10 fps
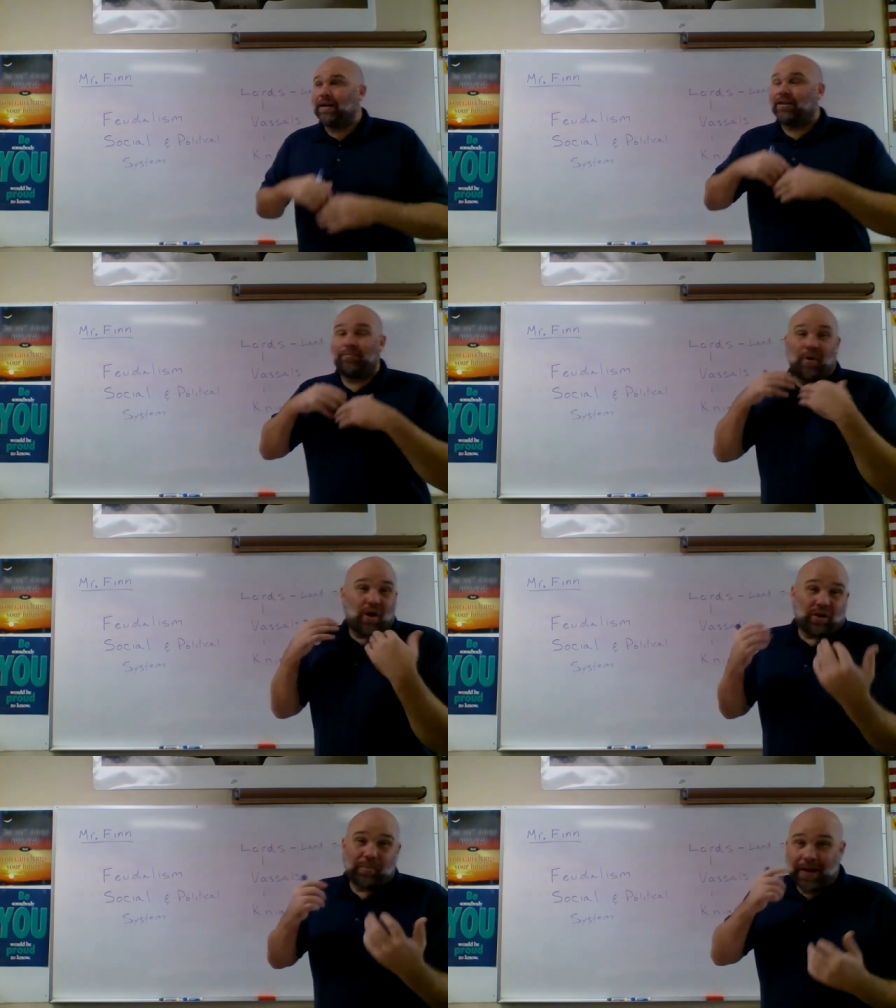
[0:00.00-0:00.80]
it de
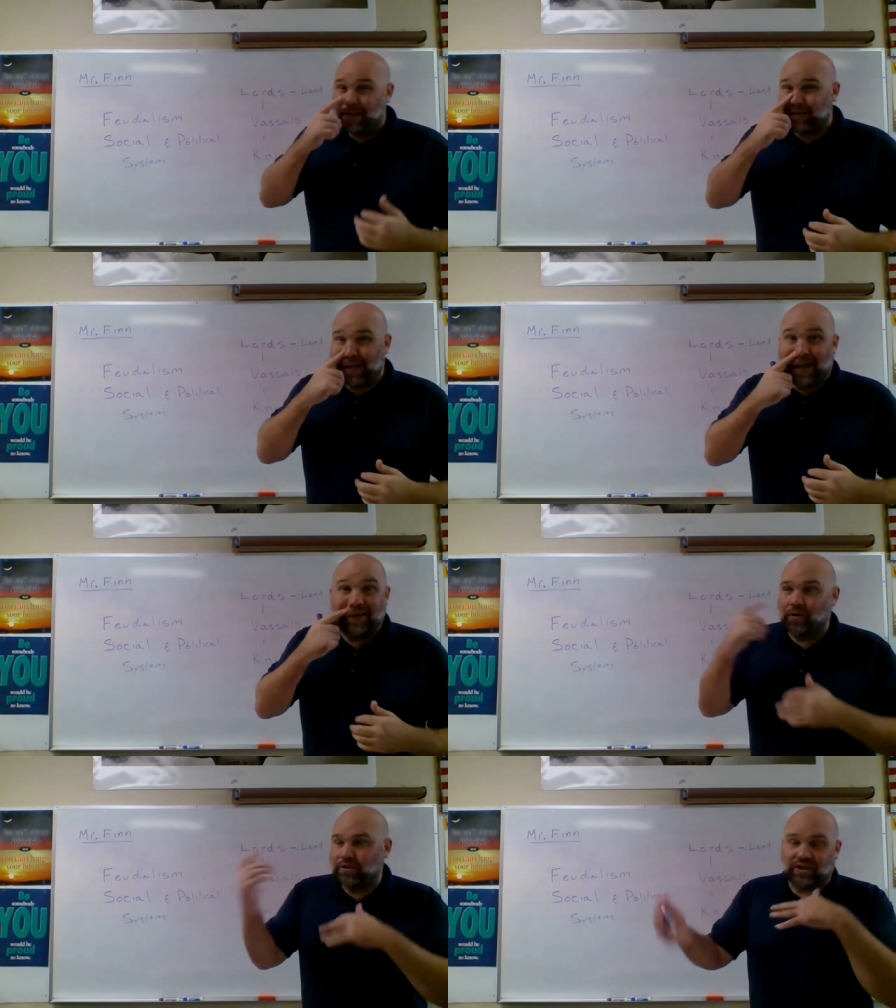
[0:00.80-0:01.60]
all depends on.
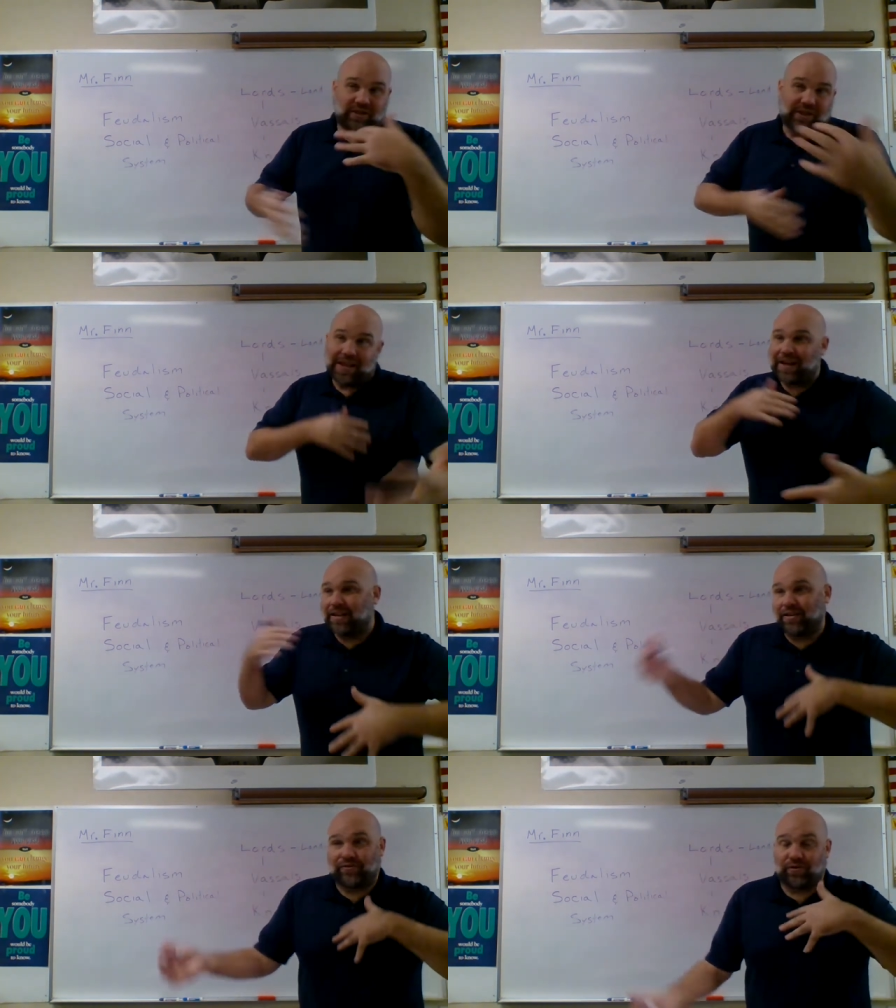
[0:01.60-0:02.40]
There was just a lot of
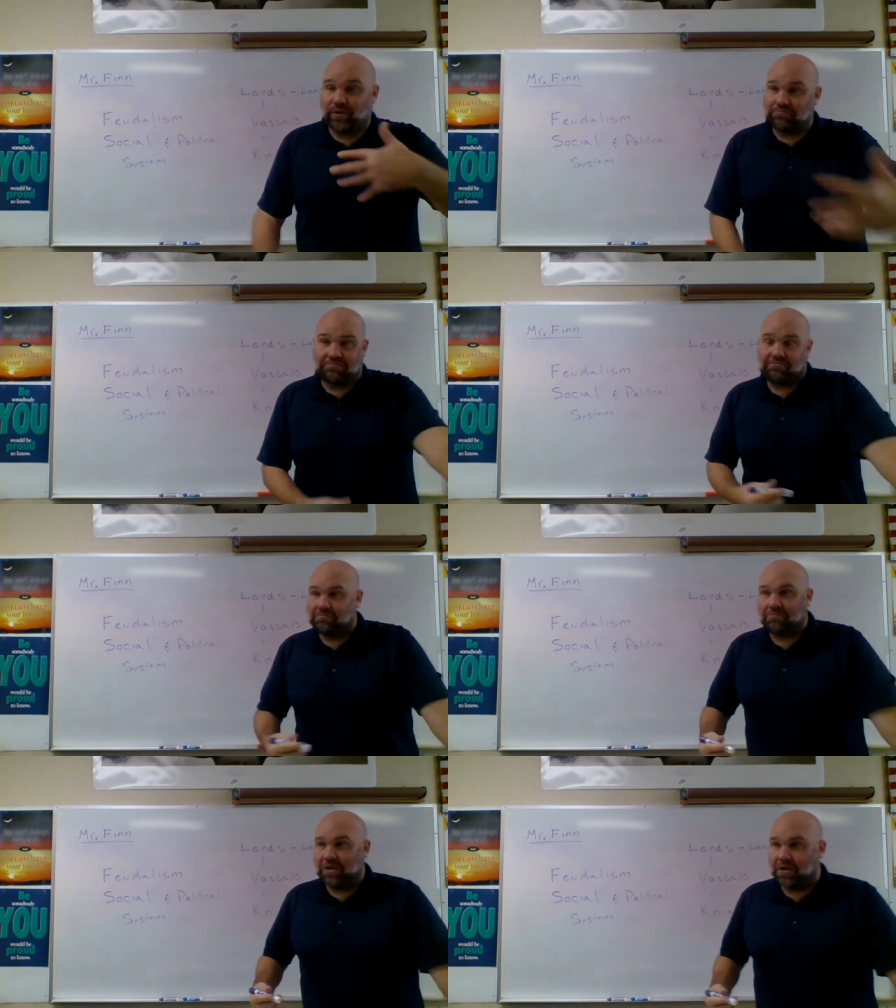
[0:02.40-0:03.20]
different,
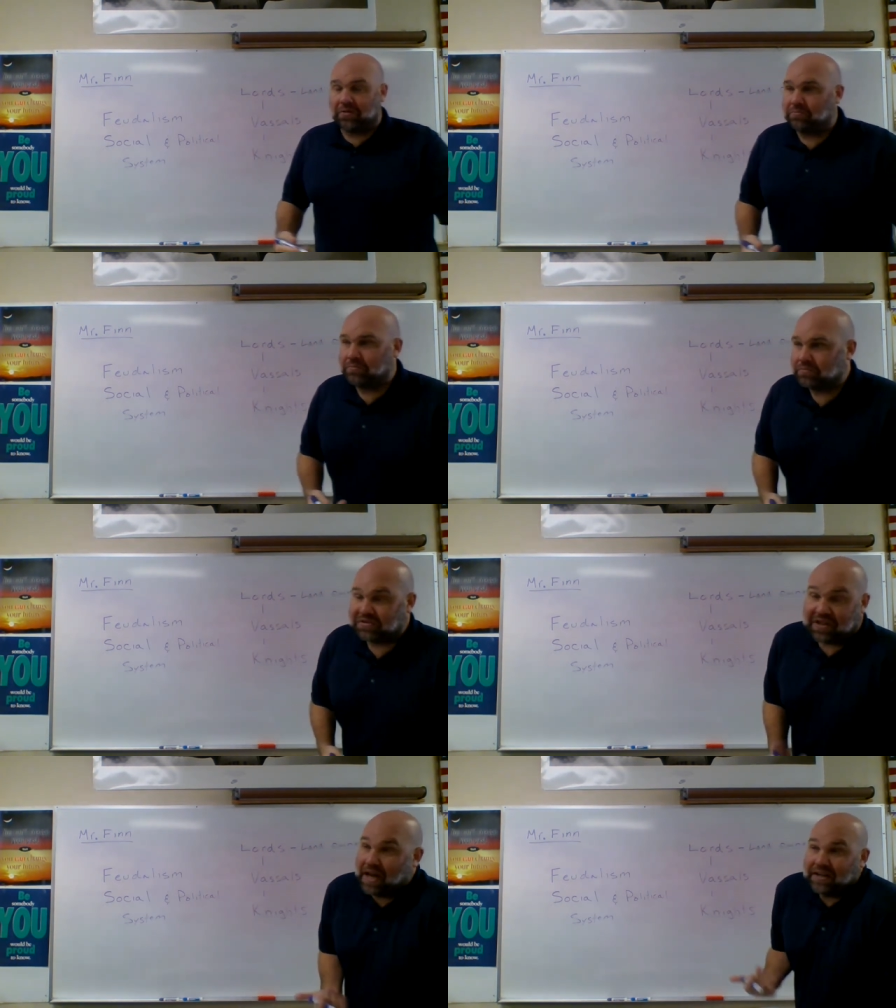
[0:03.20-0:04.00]
you know,
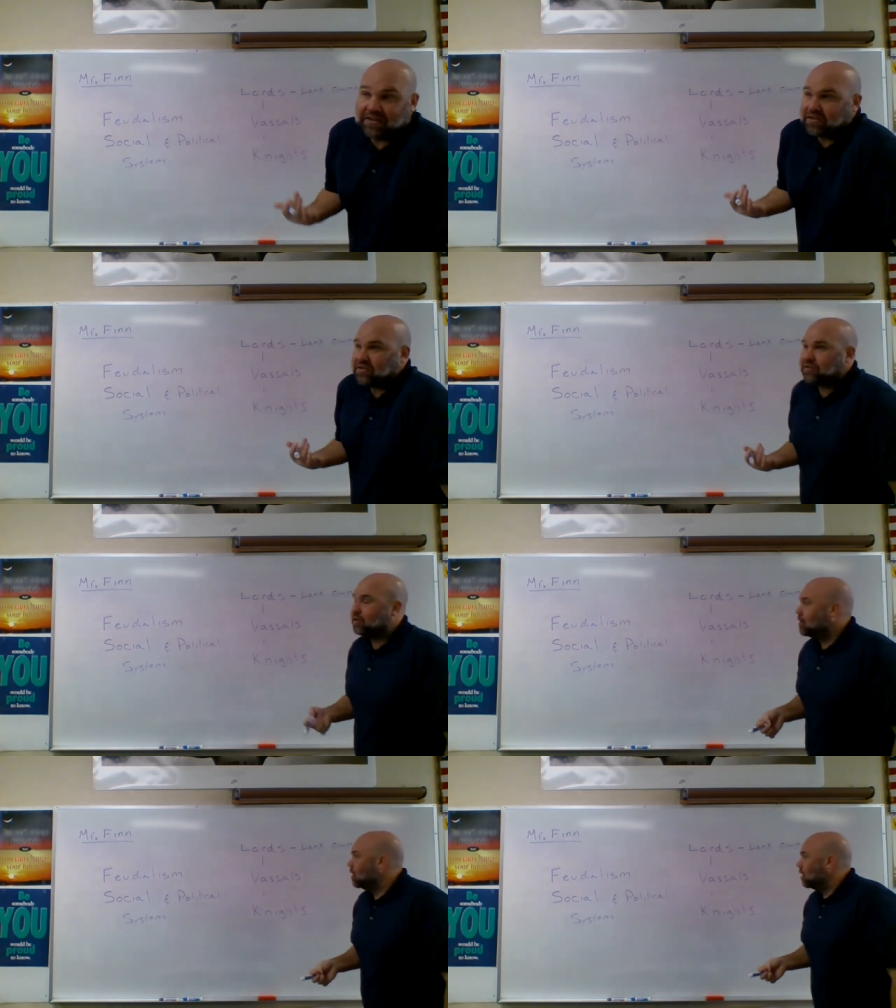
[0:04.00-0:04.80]
sizes
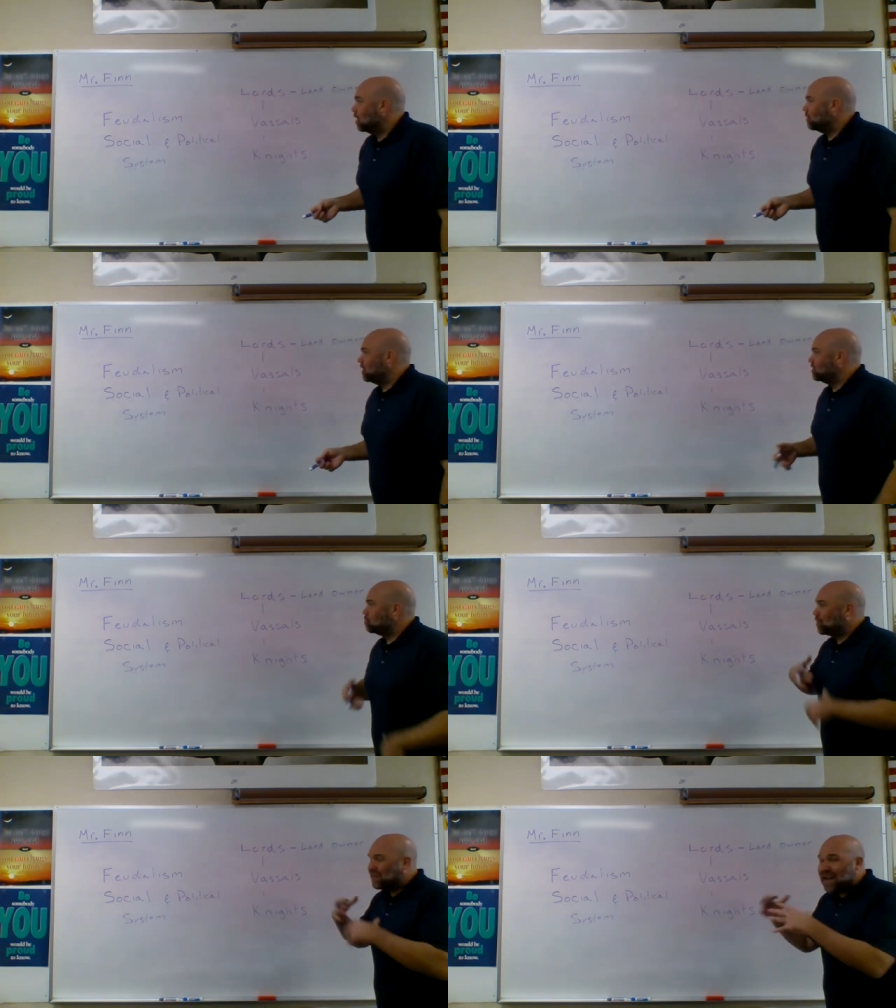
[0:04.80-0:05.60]
of these
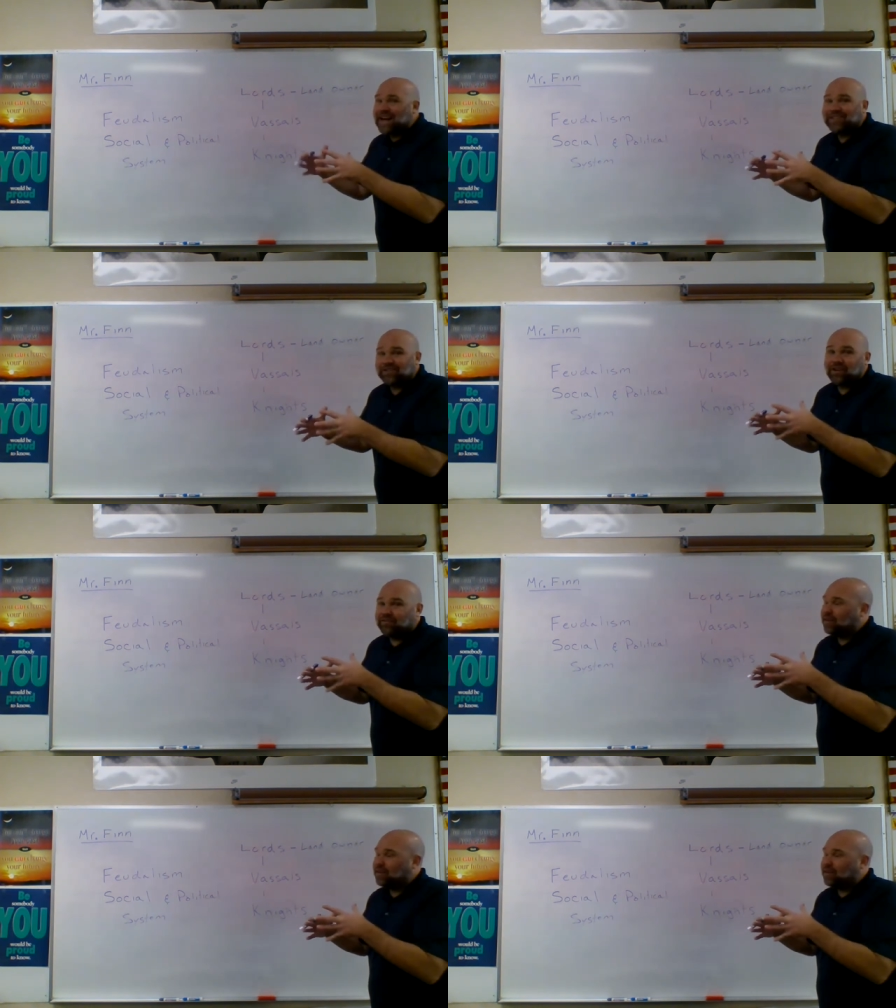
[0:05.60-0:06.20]
plots of